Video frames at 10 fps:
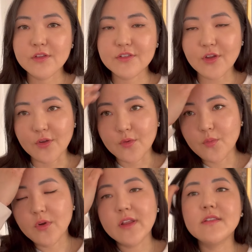So
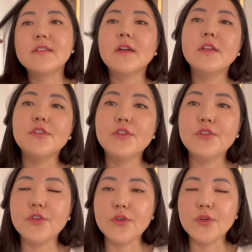what I decided to
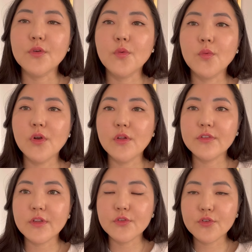do
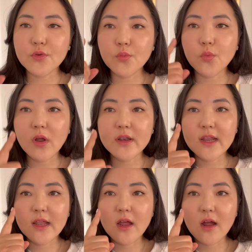was do
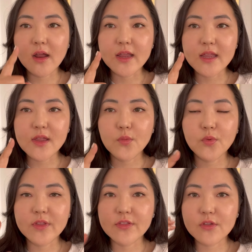one eye
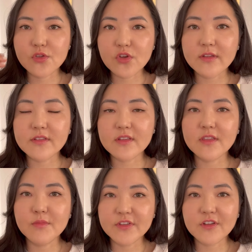with just the
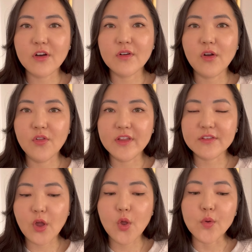mascara on its
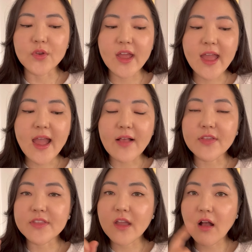own, and
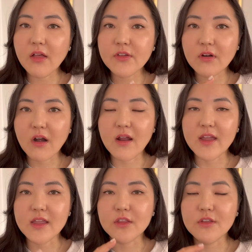then the other
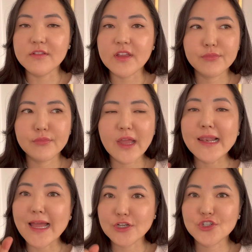eye using a
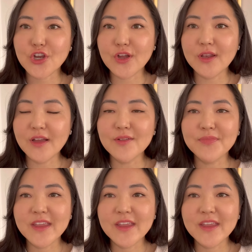lash curler.